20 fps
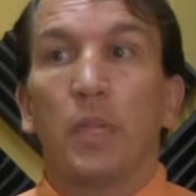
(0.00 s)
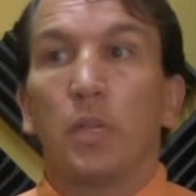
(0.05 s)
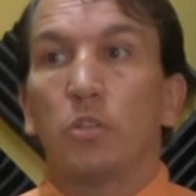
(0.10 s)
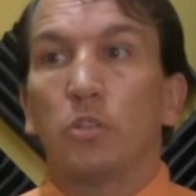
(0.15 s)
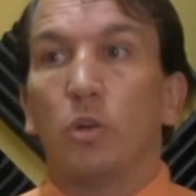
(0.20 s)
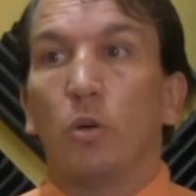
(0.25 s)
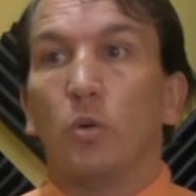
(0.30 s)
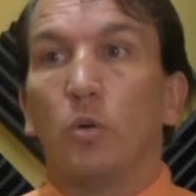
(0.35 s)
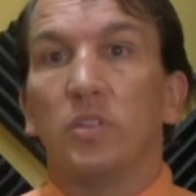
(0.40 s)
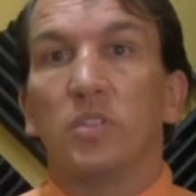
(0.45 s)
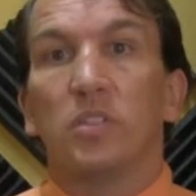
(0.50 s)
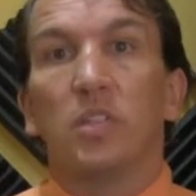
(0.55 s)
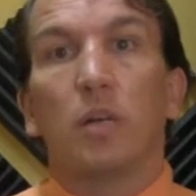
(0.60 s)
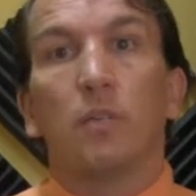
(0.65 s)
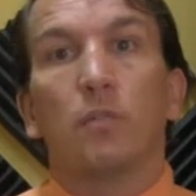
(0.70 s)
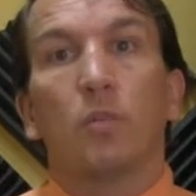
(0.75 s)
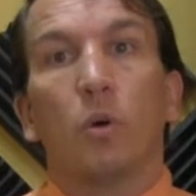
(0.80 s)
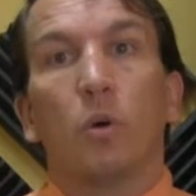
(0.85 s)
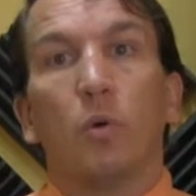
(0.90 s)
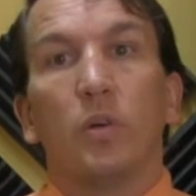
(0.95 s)
So instead
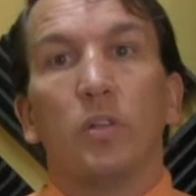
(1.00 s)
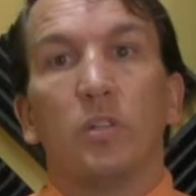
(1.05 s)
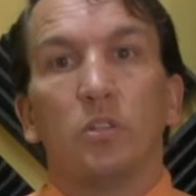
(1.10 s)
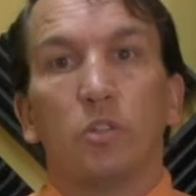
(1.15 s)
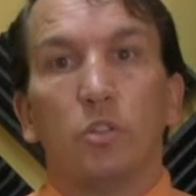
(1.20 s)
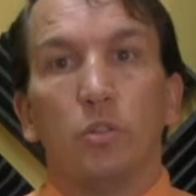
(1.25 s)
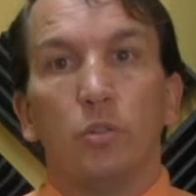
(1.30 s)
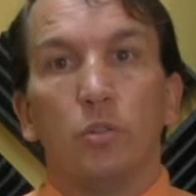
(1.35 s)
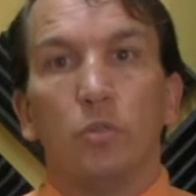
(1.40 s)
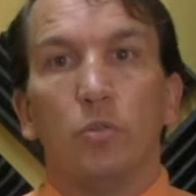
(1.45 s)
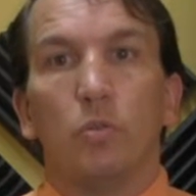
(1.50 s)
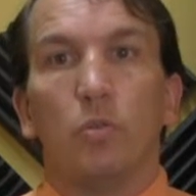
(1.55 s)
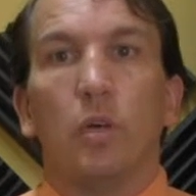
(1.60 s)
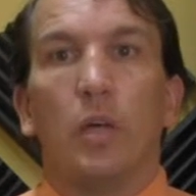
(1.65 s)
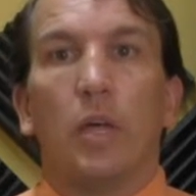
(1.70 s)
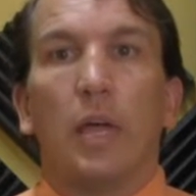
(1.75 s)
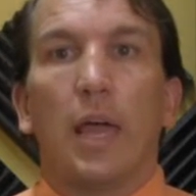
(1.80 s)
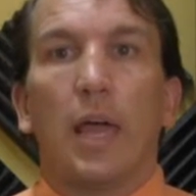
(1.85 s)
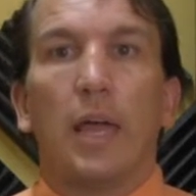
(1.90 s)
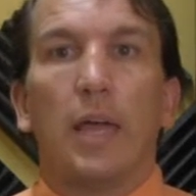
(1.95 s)
of going to
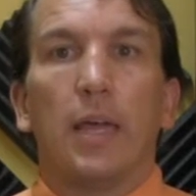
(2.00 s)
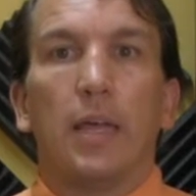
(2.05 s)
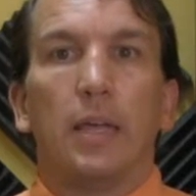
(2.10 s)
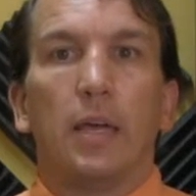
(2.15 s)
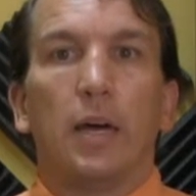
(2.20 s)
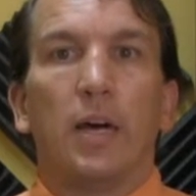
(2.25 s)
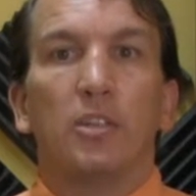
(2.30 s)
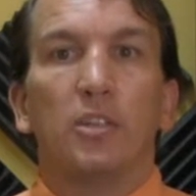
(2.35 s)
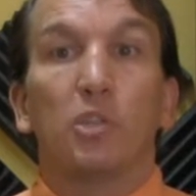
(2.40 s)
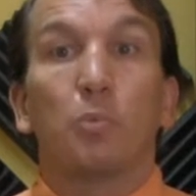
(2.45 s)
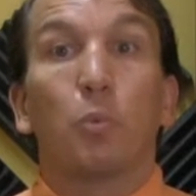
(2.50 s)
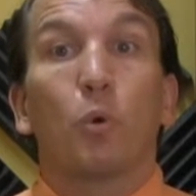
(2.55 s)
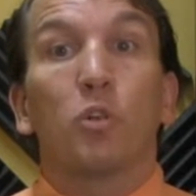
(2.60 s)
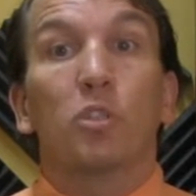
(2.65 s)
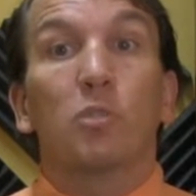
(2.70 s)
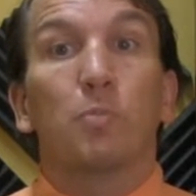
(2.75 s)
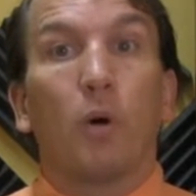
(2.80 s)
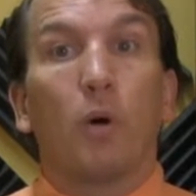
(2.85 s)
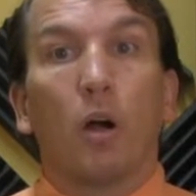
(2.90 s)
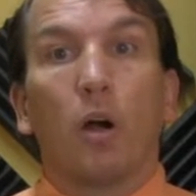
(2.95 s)
a
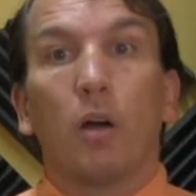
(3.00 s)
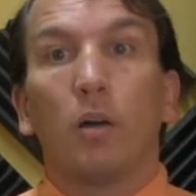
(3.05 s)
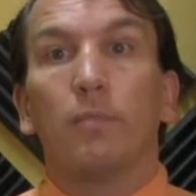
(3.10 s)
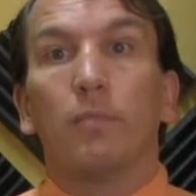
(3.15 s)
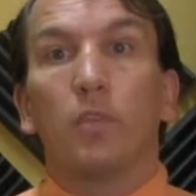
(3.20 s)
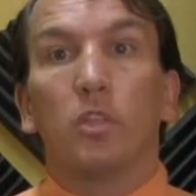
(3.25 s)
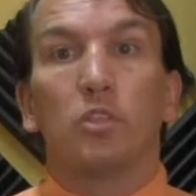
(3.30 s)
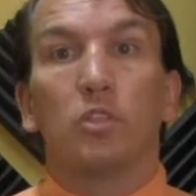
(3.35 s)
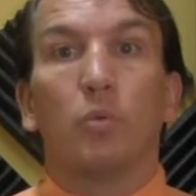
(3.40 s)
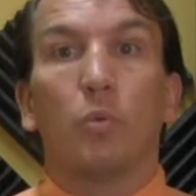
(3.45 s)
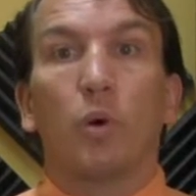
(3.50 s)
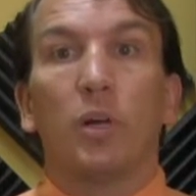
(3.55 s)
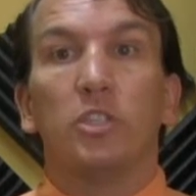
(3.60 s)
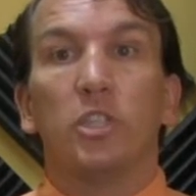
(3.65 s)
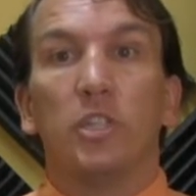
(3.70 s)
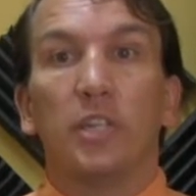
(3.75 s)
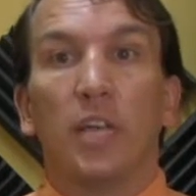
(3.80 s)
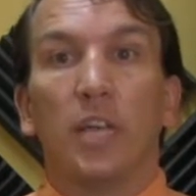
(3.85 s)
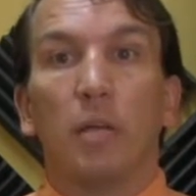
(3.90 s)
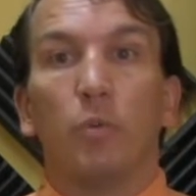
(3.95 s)
sports bar to watch
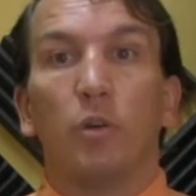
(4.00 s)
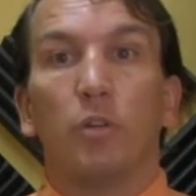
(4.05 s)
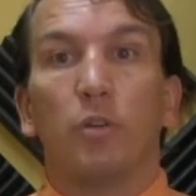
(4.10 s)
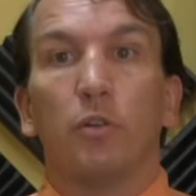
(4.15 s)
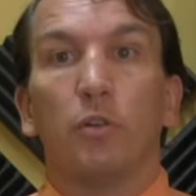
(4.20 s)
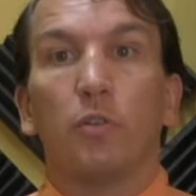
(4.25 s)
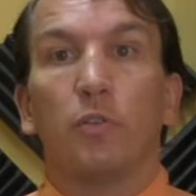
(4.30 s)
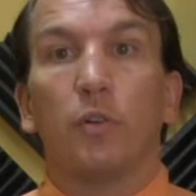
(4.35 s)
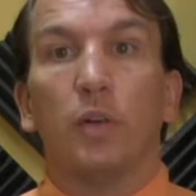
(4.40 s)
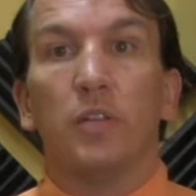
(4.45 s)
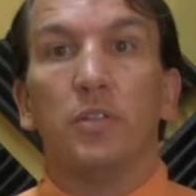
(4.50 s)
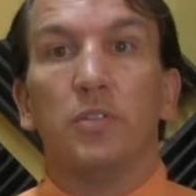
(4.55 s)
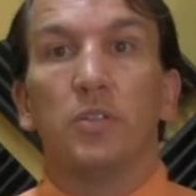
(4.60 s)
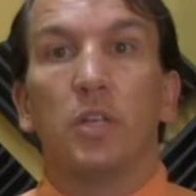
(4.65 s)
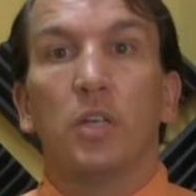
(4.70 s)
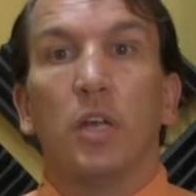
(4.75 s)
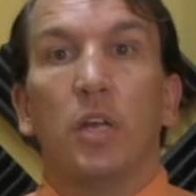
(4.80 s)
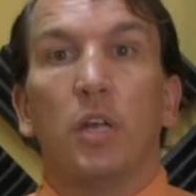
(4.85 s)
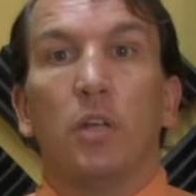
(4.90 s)
a game with your friends,